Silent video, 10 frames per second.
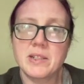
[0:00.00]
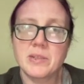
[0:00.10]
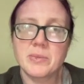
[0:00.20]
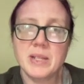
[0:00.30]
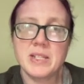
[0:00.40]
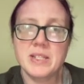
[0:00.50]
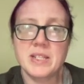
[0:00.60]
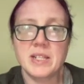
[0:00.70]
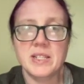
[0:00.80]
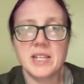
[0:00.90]
3,
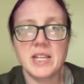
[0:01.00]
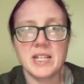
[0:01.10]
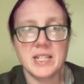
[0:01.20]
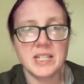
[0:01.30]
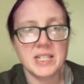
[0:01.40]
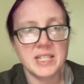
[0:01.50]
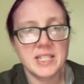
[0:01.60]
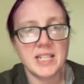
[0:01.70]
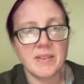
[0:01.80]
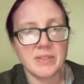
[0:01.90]
6, and
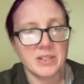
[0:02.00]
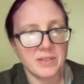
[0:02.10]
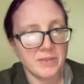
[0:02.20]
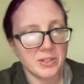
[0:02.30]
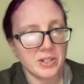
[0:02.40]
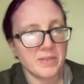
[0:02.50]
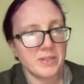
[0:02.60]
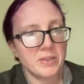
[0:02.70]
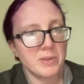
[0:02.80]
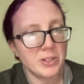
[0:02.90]
7 to finish off
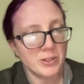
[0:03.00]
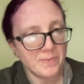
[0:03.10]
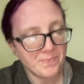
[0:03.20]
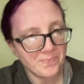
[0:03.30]
this region.